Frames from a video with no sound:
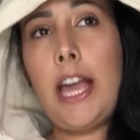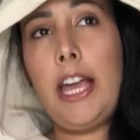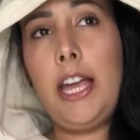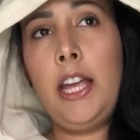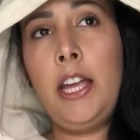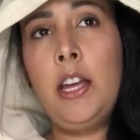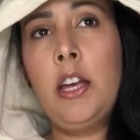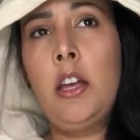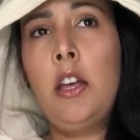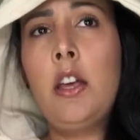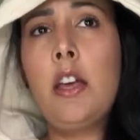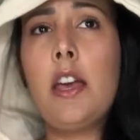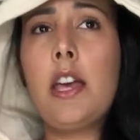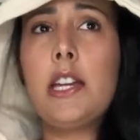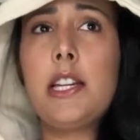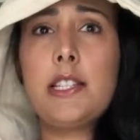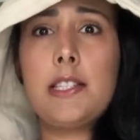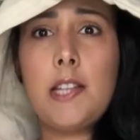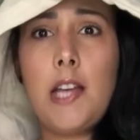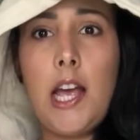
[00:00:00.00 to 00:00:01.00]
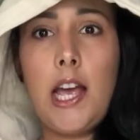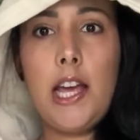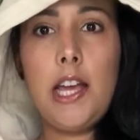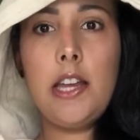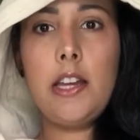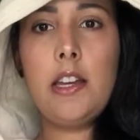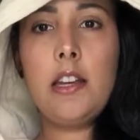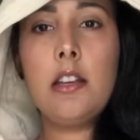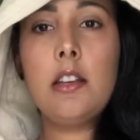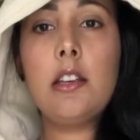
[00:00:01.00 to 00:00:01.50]
8 and a
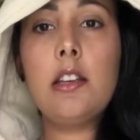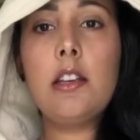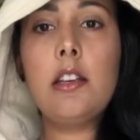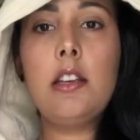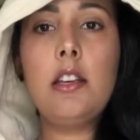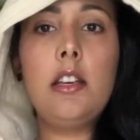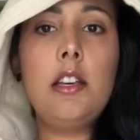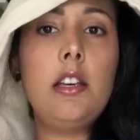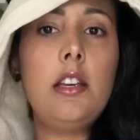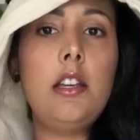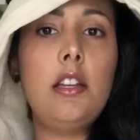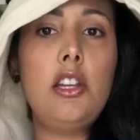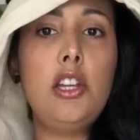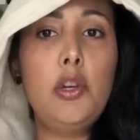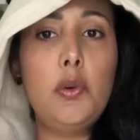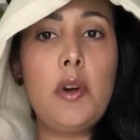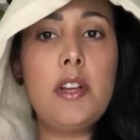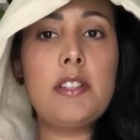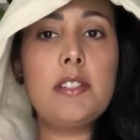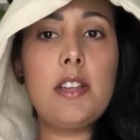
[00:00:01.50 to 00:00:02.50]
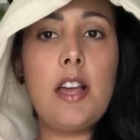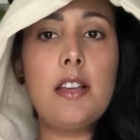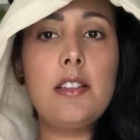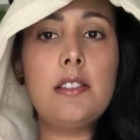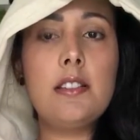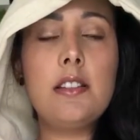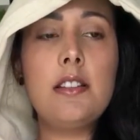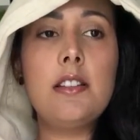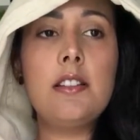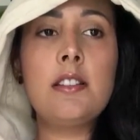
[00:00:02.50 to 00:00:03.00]
10 in US
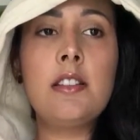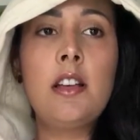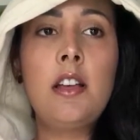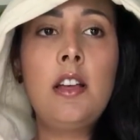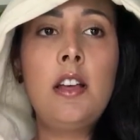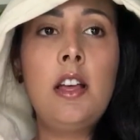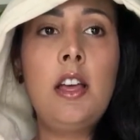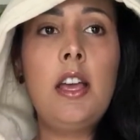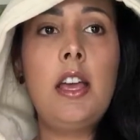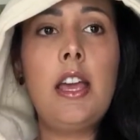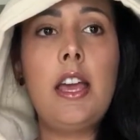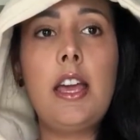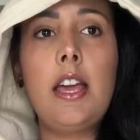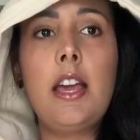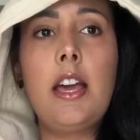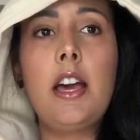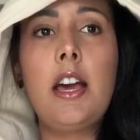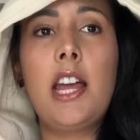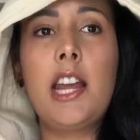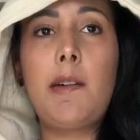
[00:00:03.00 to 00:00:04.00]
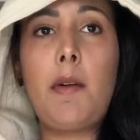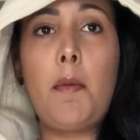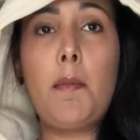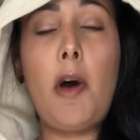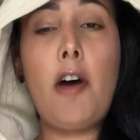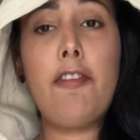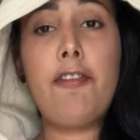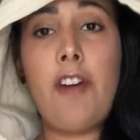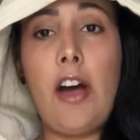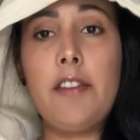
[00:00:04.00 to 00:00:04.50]
sizes, and I'm
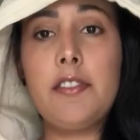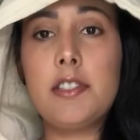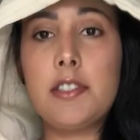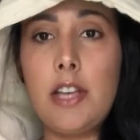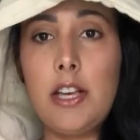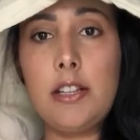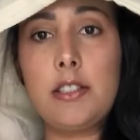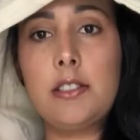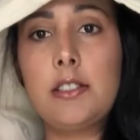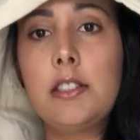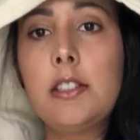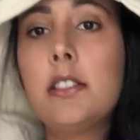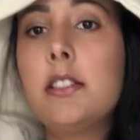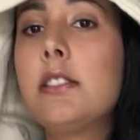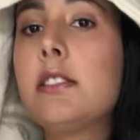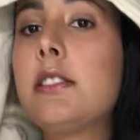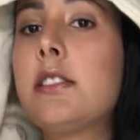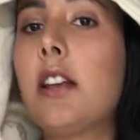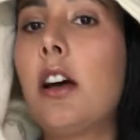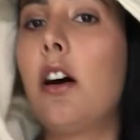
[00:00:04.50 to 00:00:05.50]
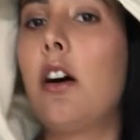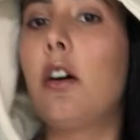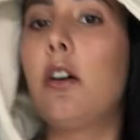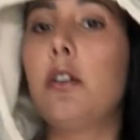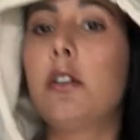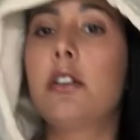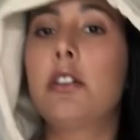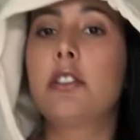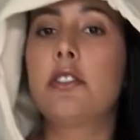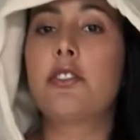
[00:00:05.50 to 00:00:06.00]
about 5'6",
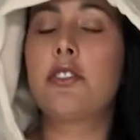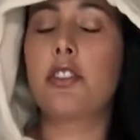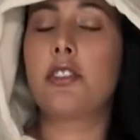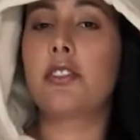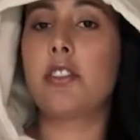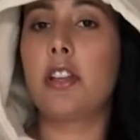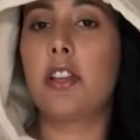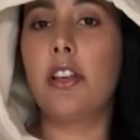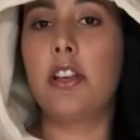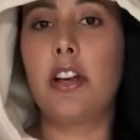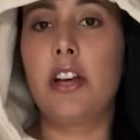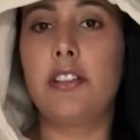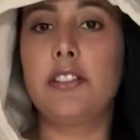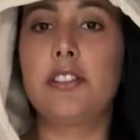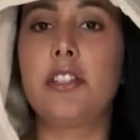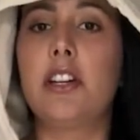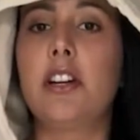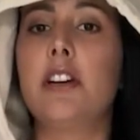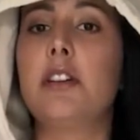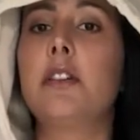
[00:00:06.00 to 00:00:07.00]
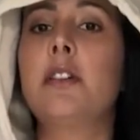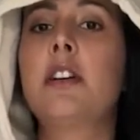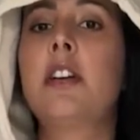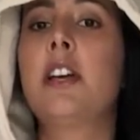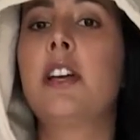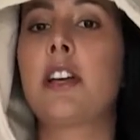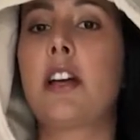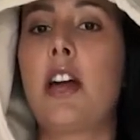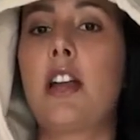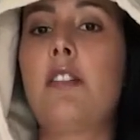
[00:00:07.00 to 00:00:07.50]
so just to let you guys know,
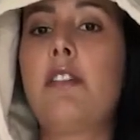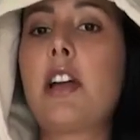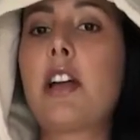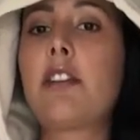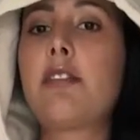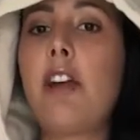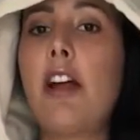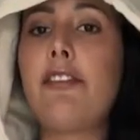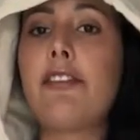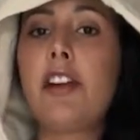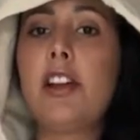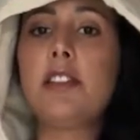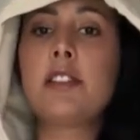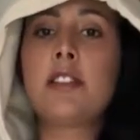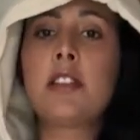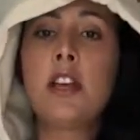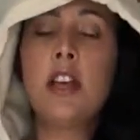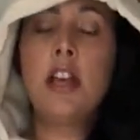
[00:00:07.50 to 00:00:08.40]
kind of like a reference.